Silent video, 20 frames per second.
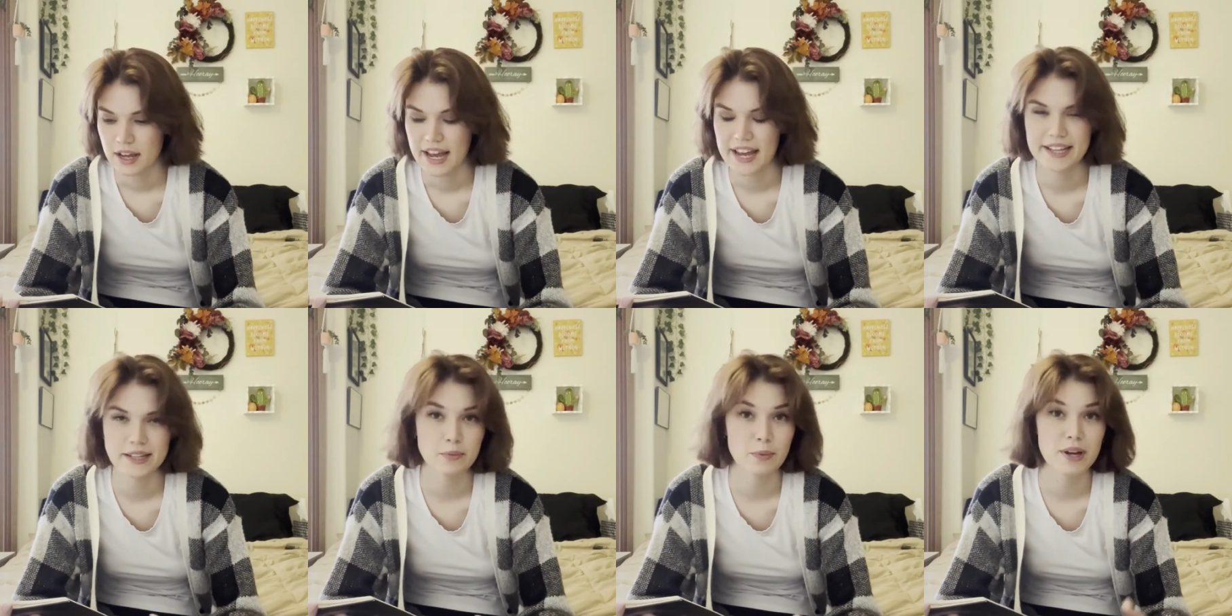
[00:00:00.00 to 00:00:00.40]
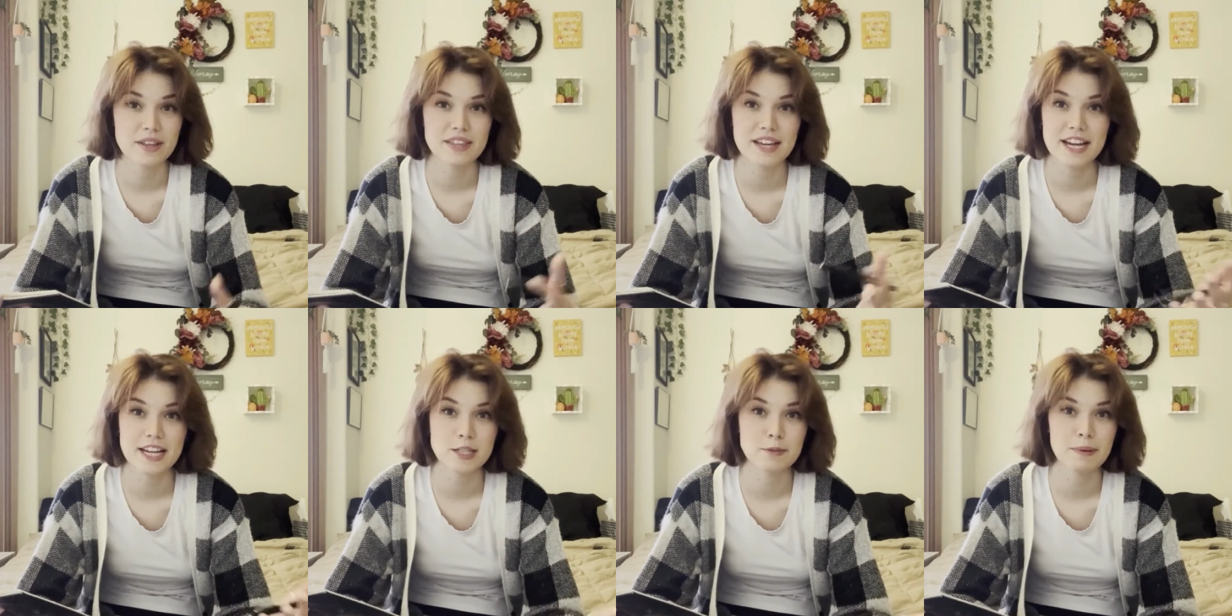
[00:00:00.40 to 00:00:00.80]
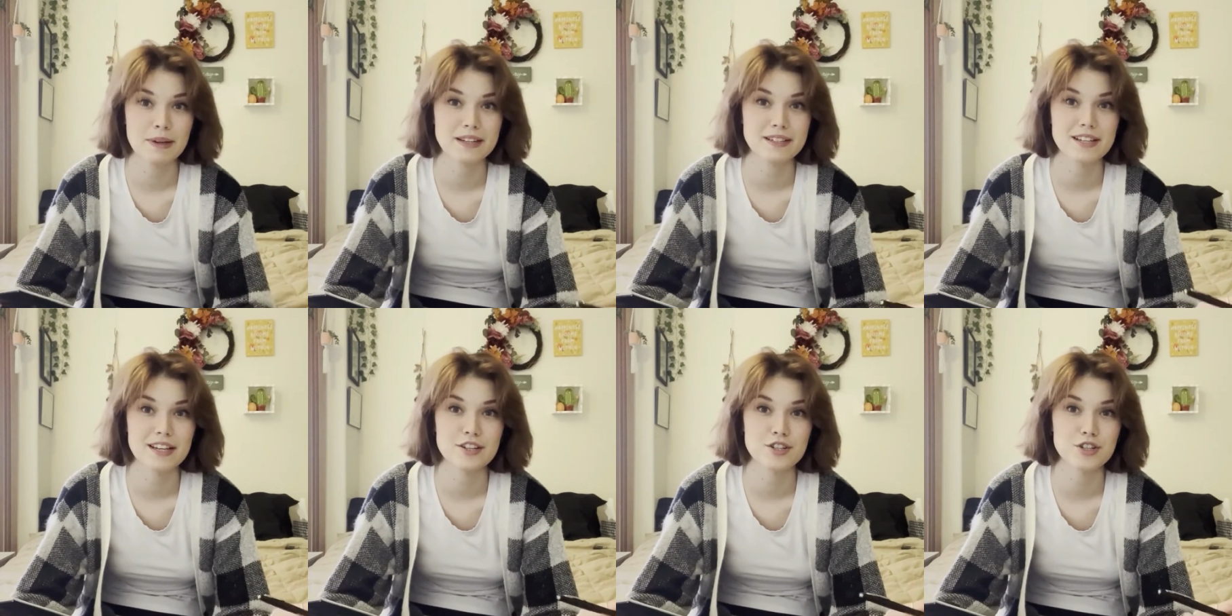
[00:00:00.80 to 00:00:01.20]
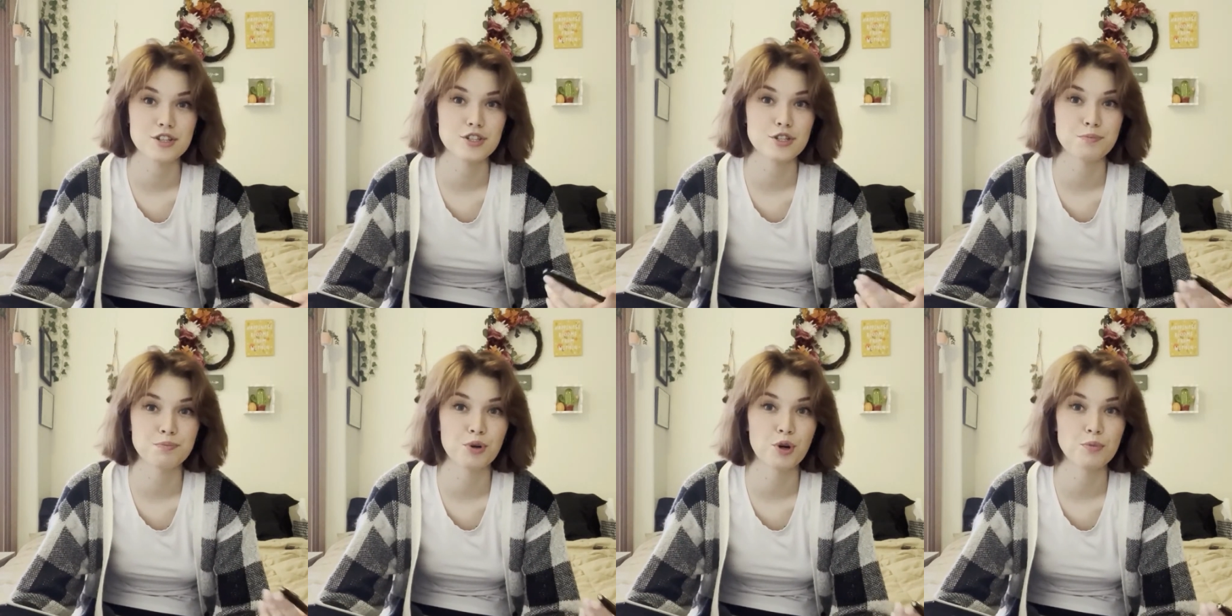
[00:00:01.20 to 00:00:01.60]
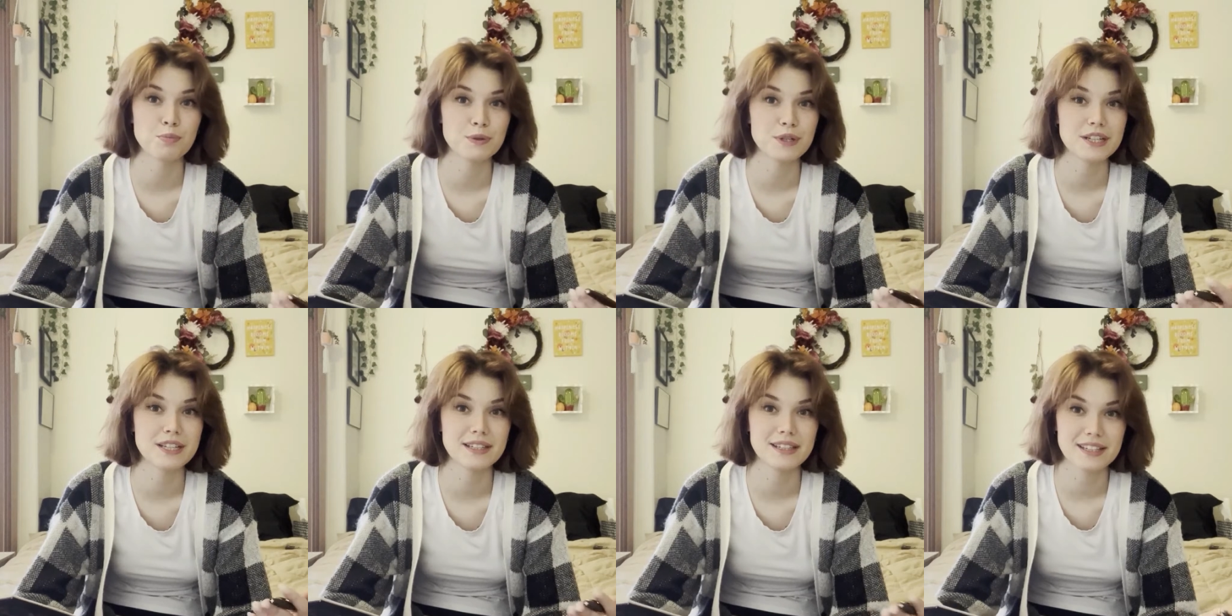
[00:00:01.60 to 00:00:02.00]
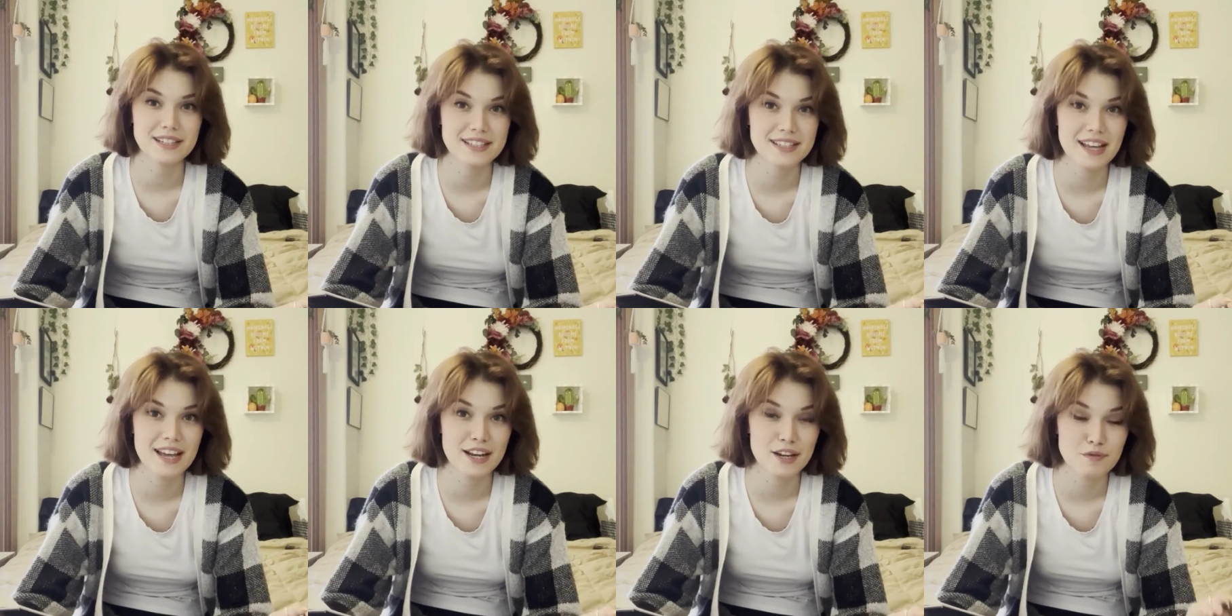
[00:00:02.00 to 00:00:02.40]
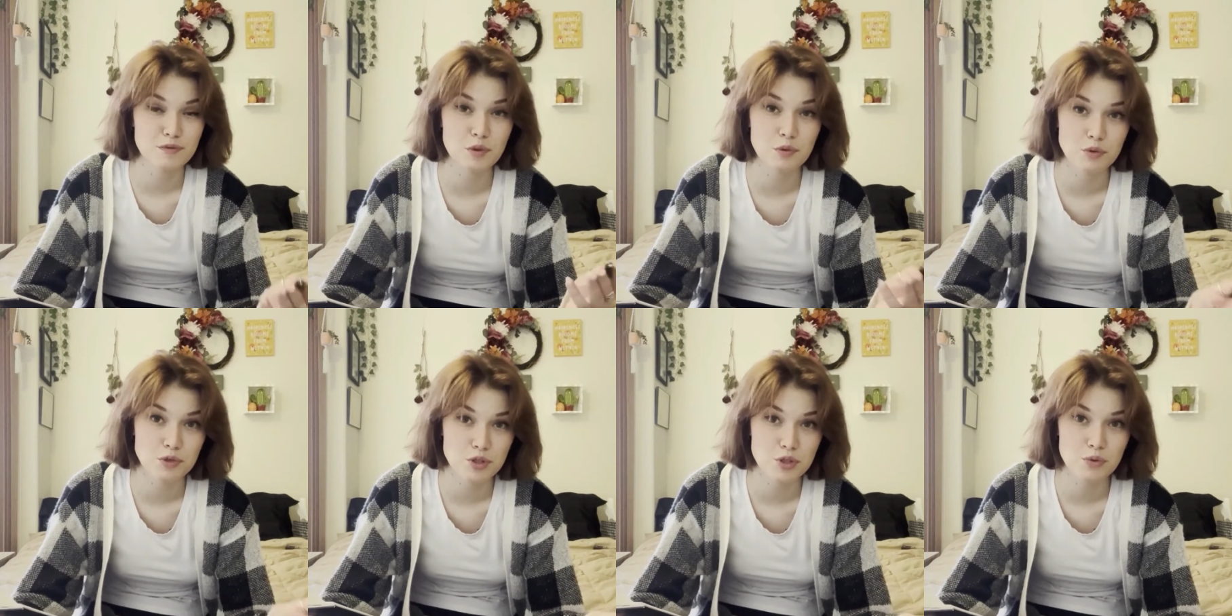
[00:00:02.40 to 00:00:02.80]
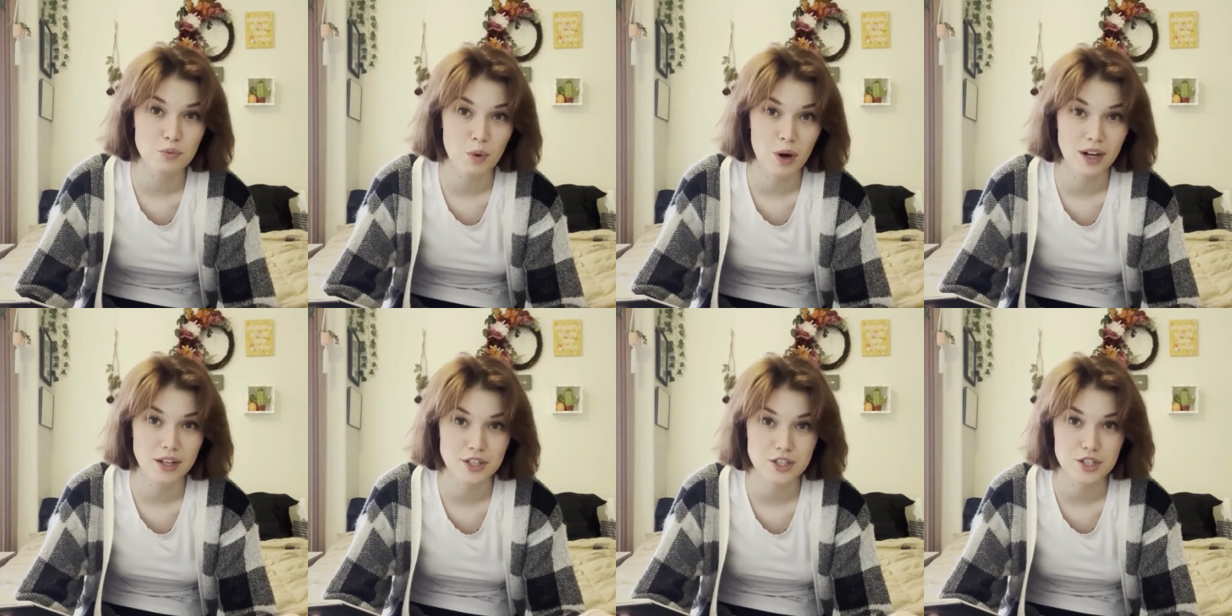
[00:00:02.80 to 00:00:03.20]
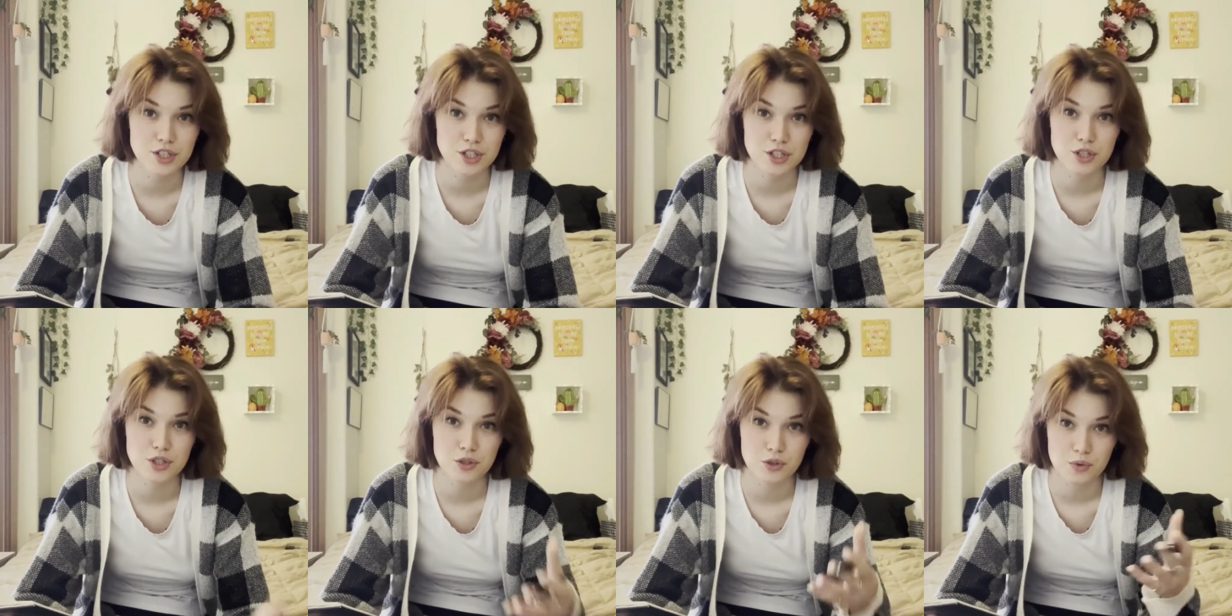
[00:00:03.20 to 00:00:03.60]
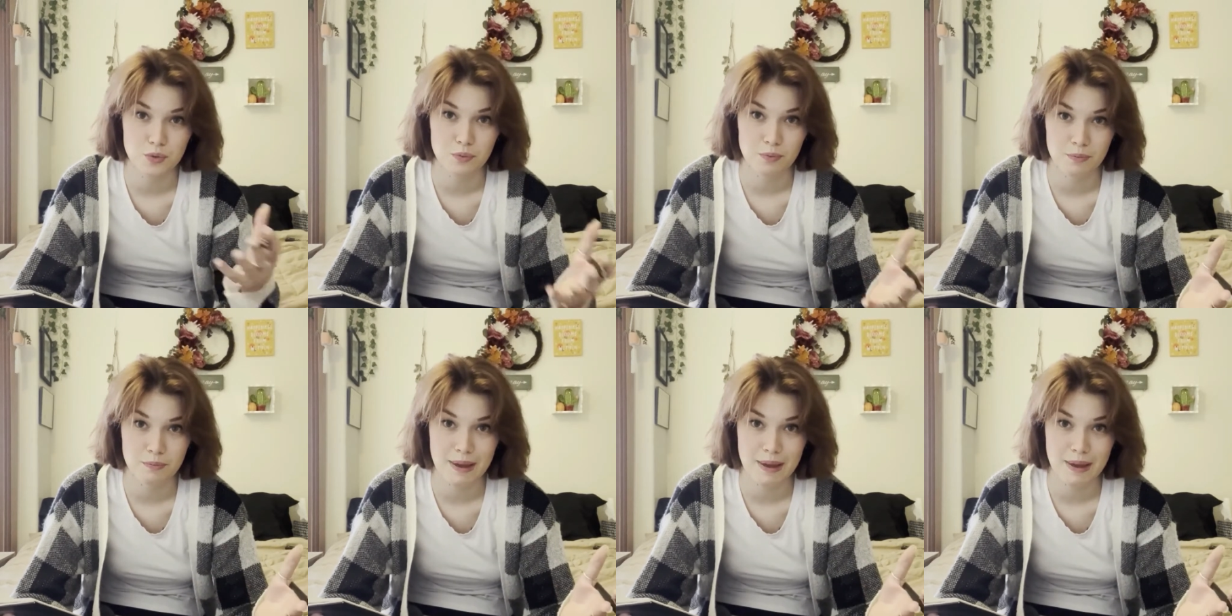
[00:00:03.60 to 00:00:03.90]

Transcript: and with expectations appropriately set if you do want to